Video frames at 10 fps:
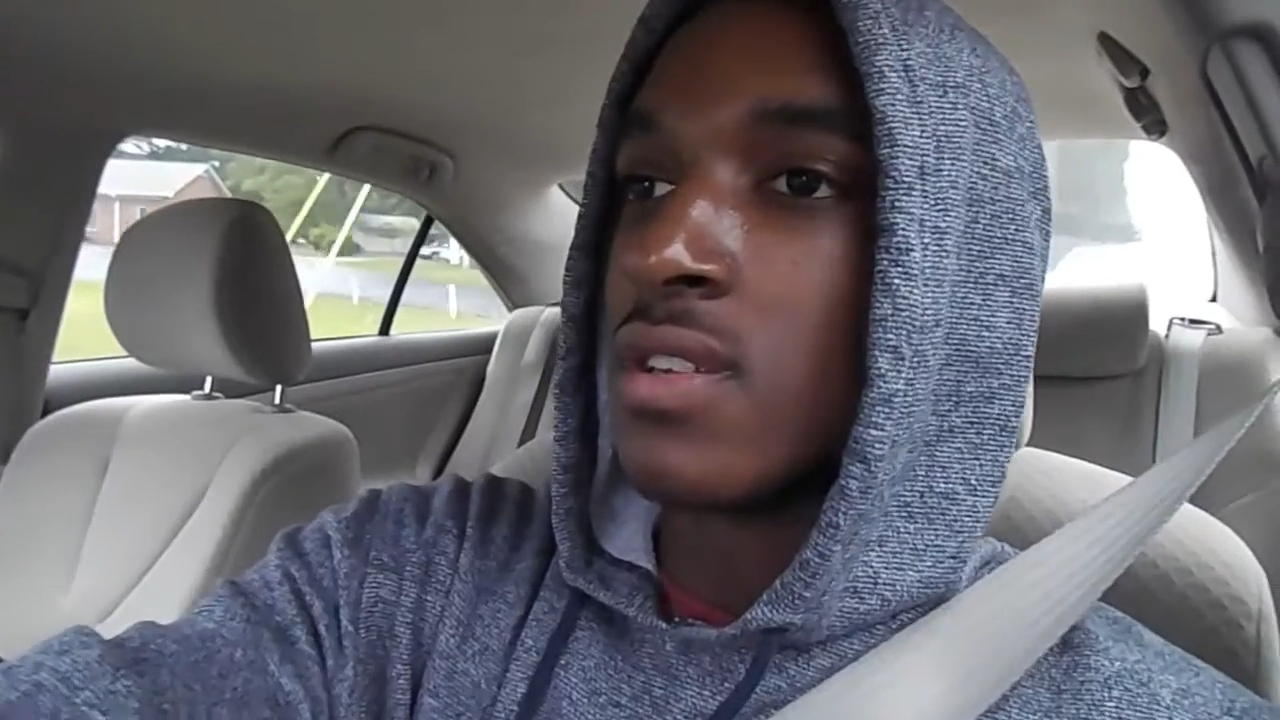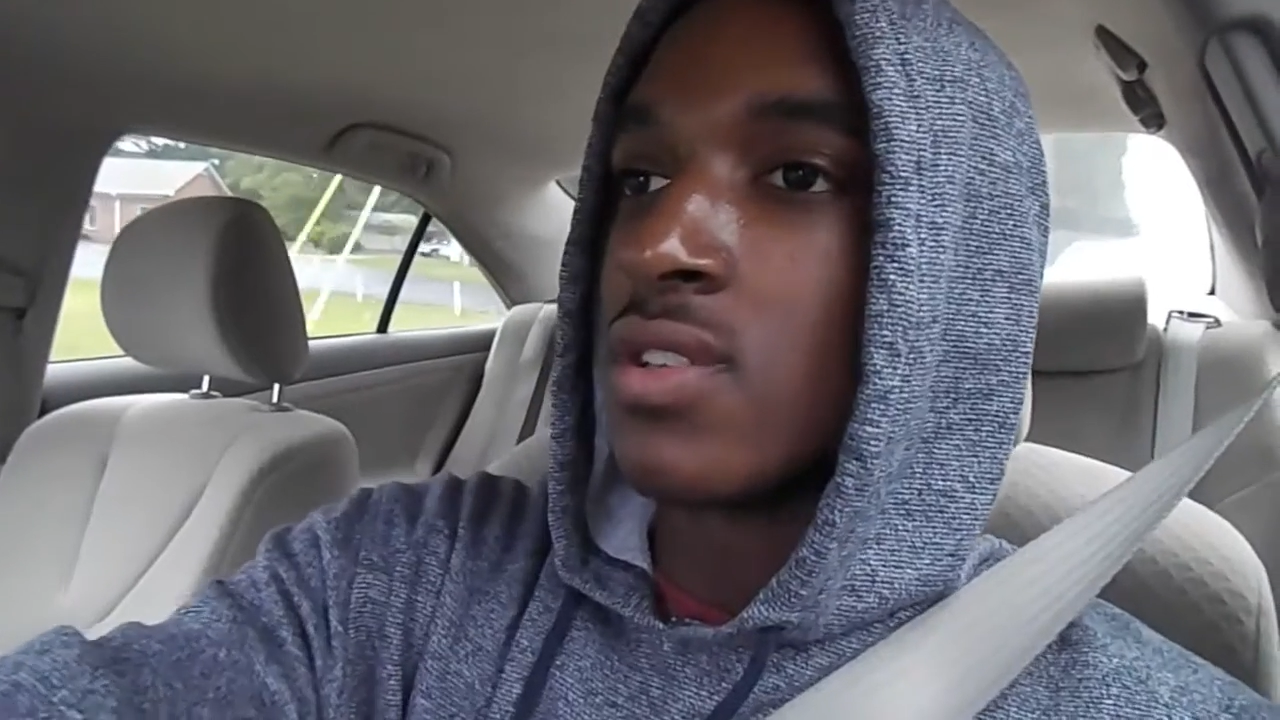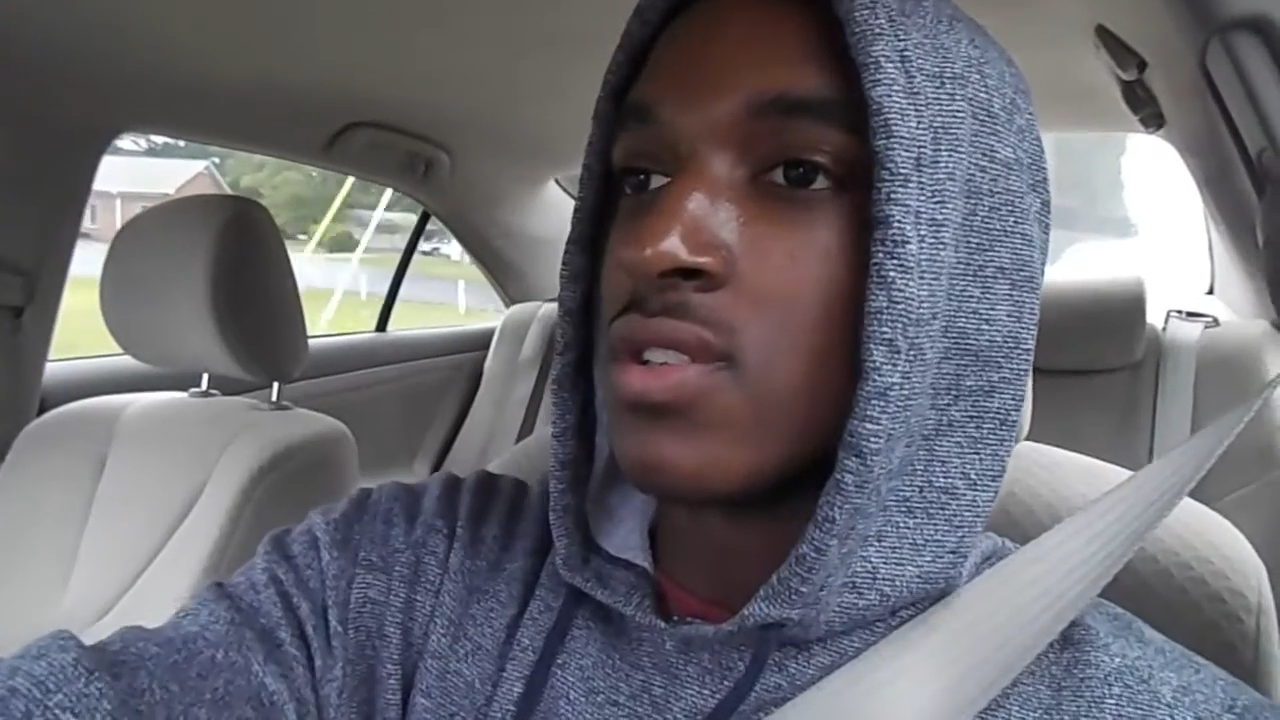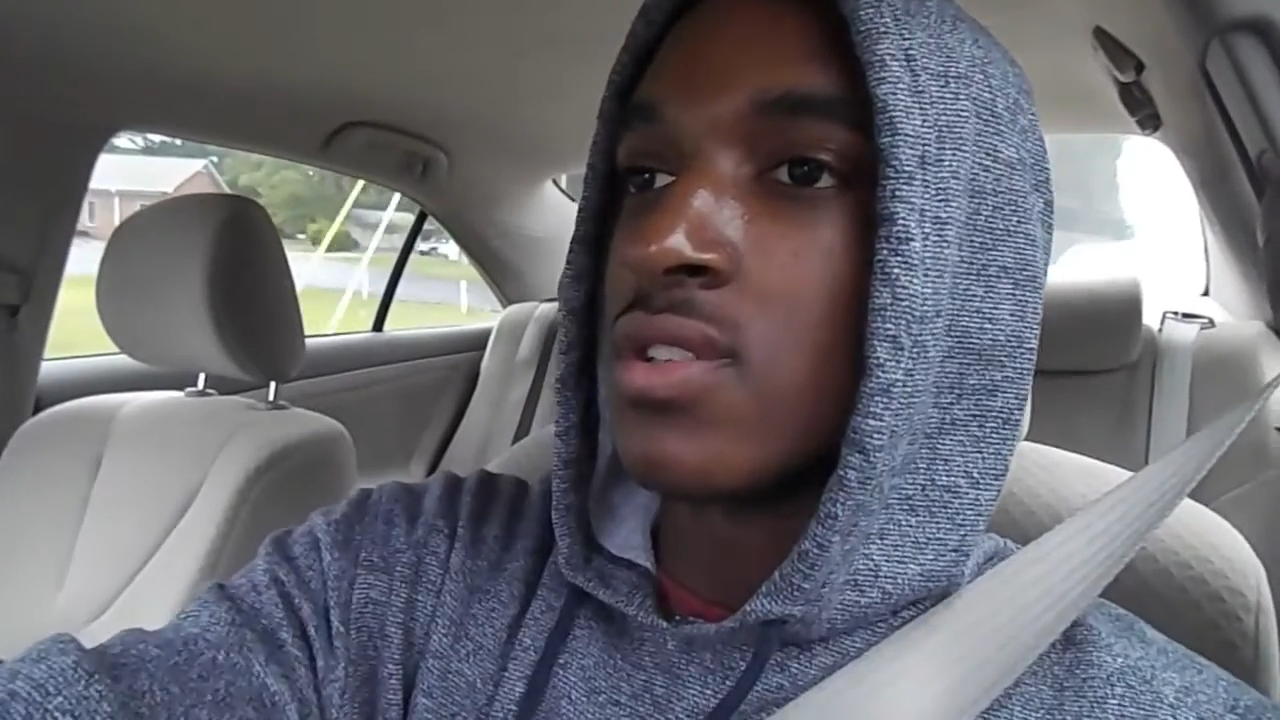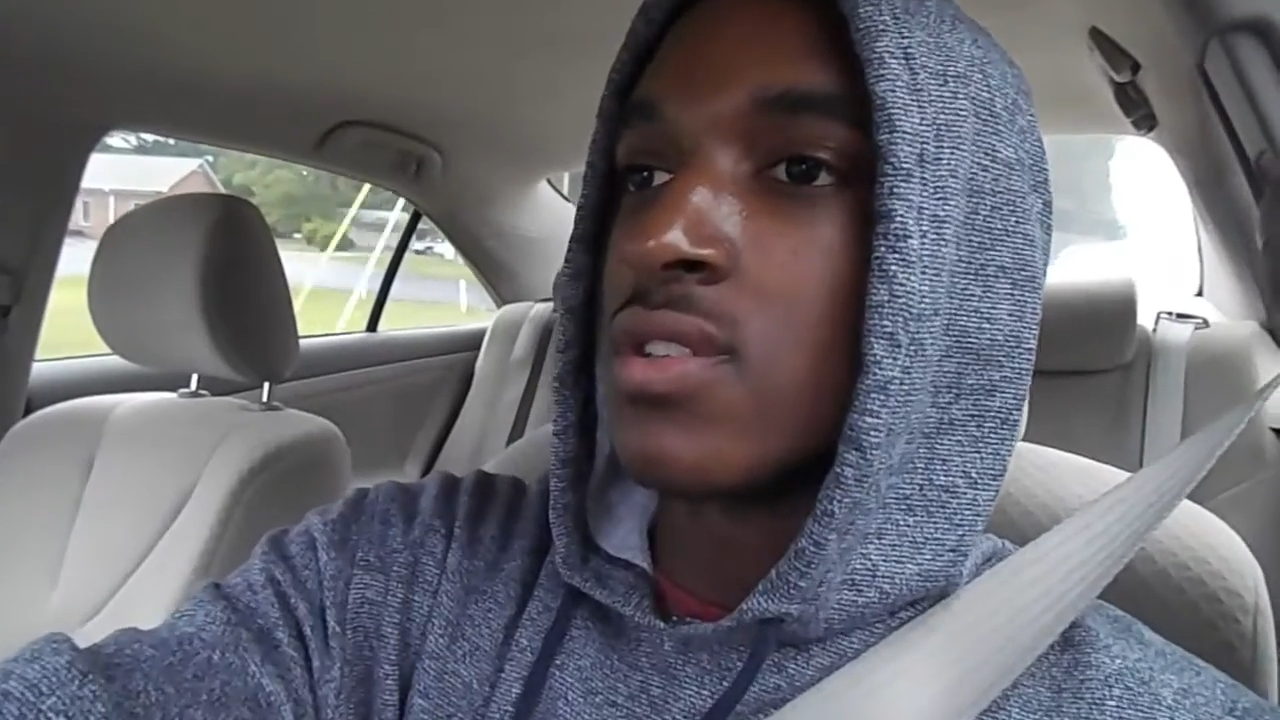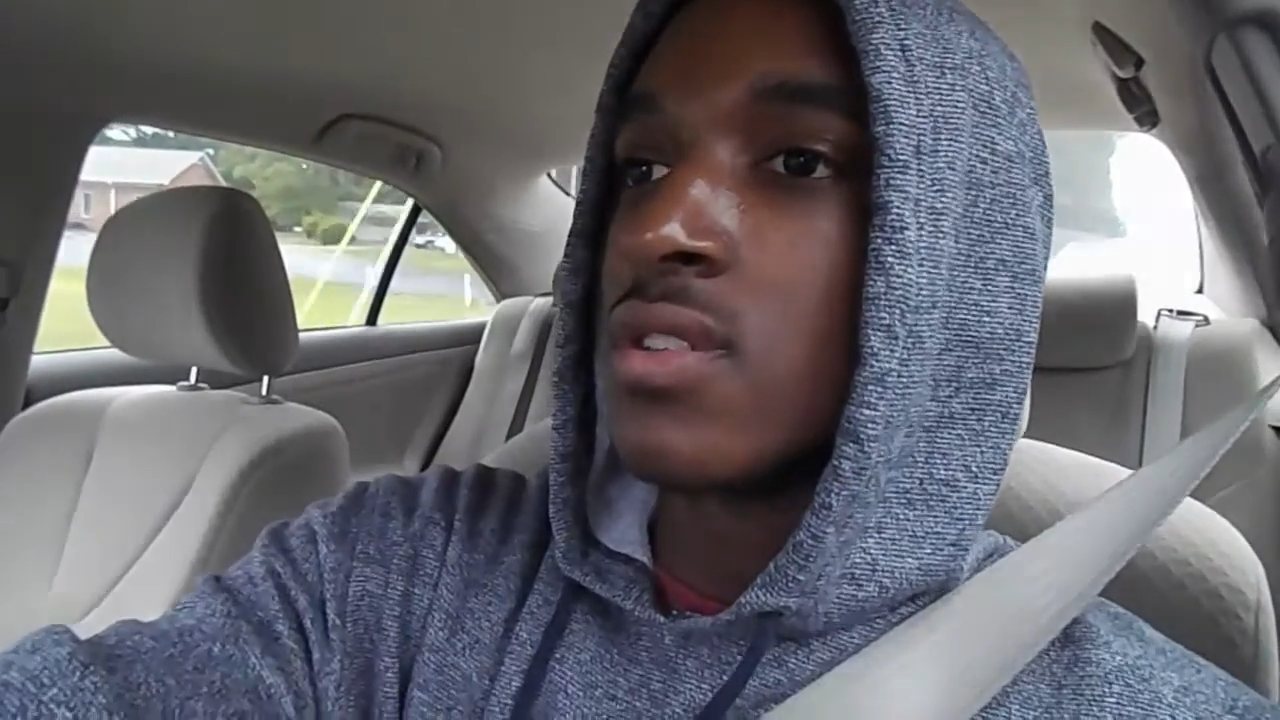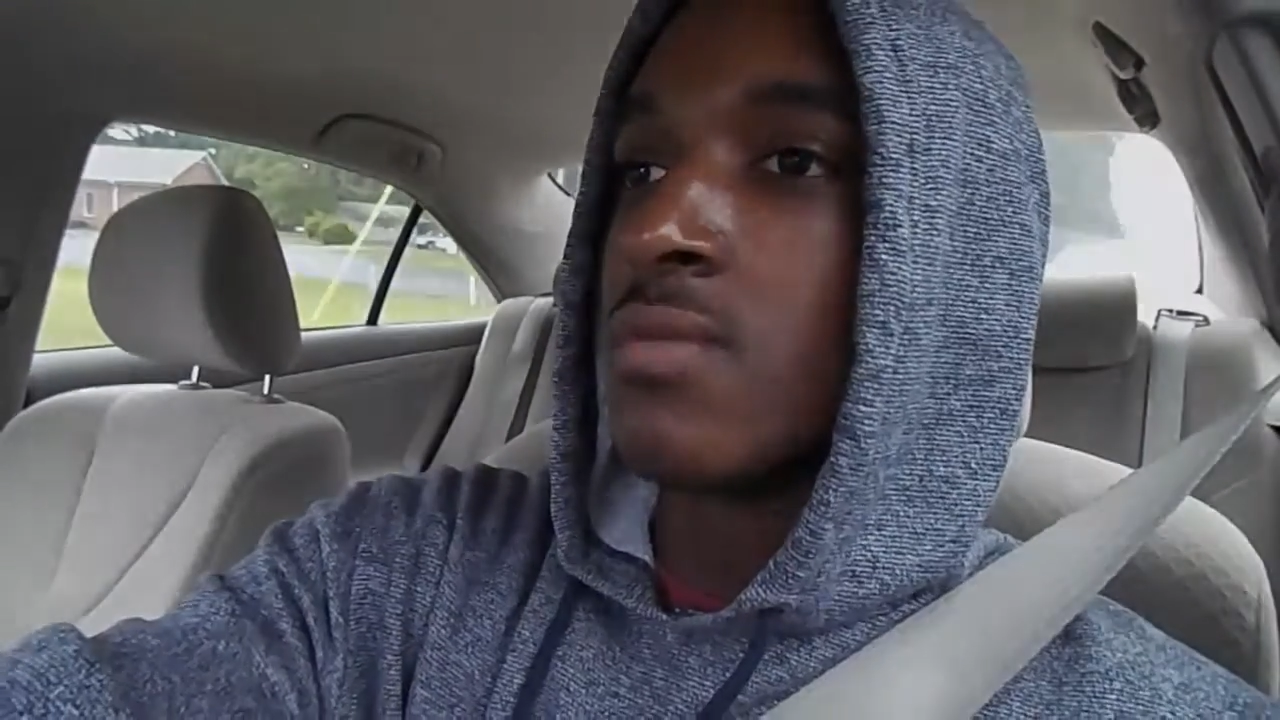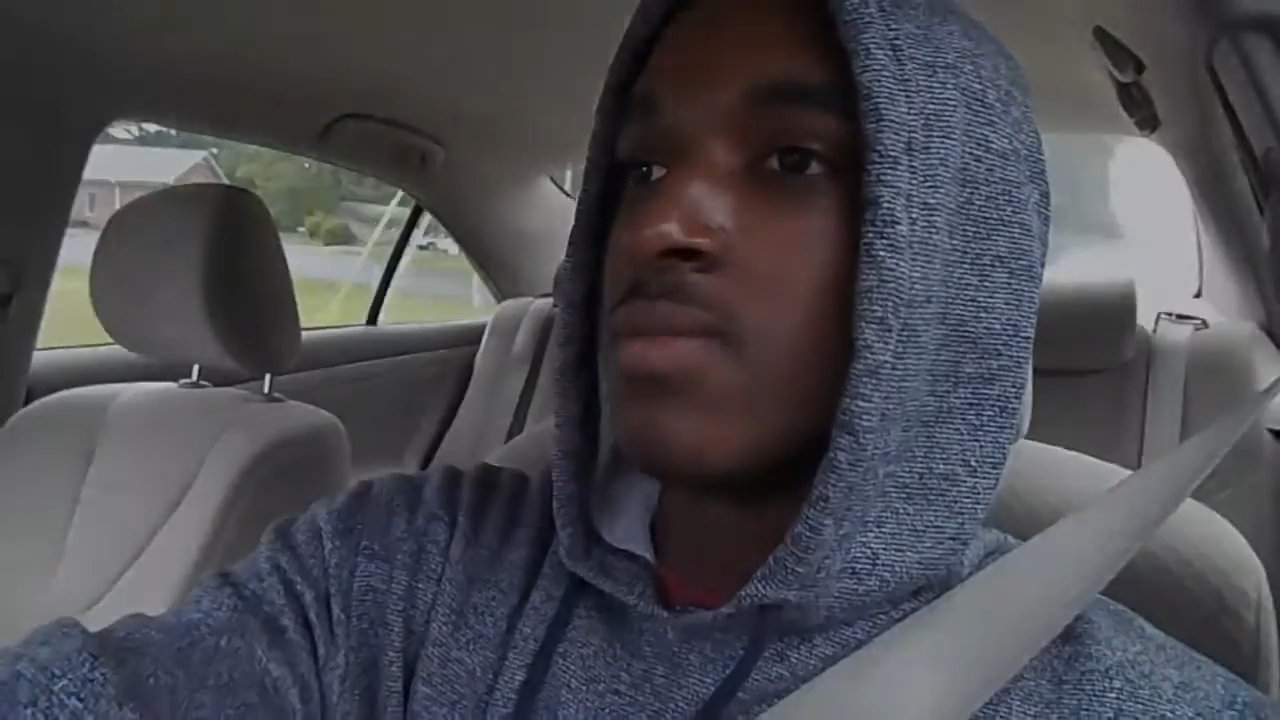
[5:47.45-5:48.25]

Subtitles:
should